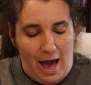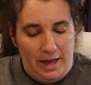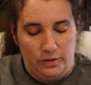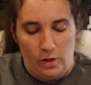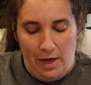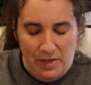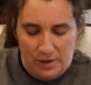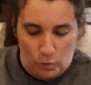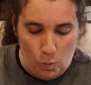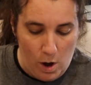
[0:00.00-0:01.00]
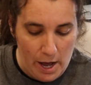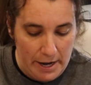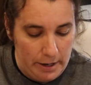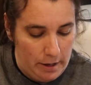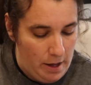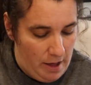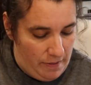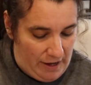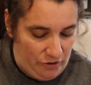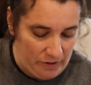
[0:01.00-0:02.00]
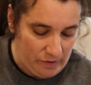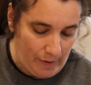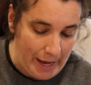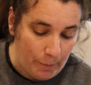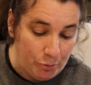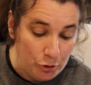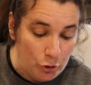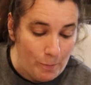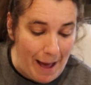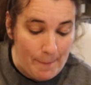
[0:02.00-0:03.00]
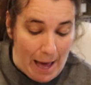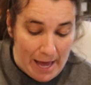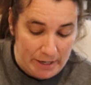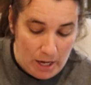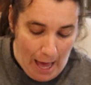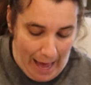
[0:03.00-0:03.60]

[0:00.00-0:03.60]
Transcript: I saw this one that just like blew my mind.